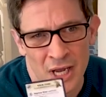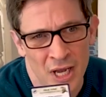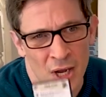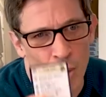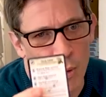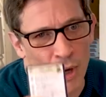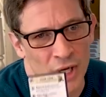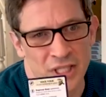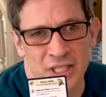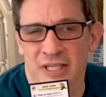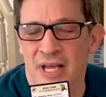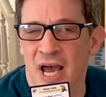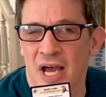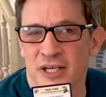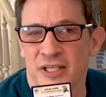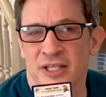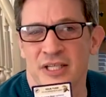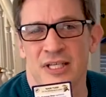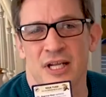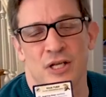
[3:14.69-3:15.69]
One side
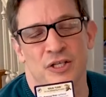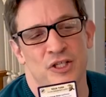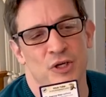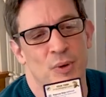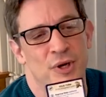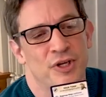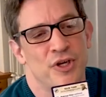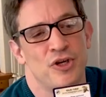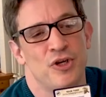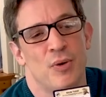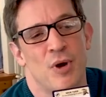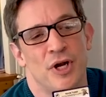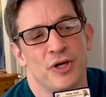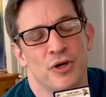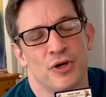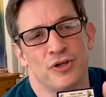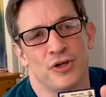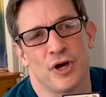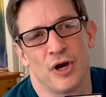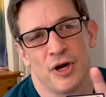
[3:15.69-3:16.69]
just tells you what to do on
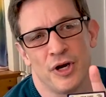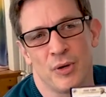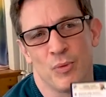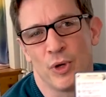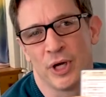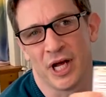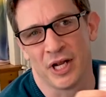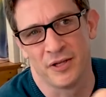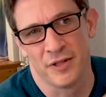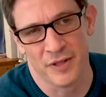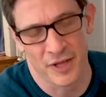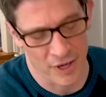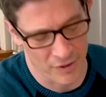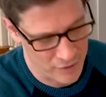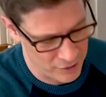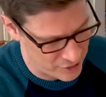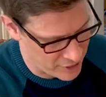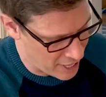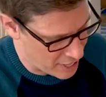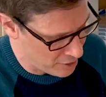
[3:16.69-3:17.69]
your turn, and we'll get to the other
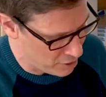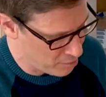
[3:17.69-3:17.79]
side in a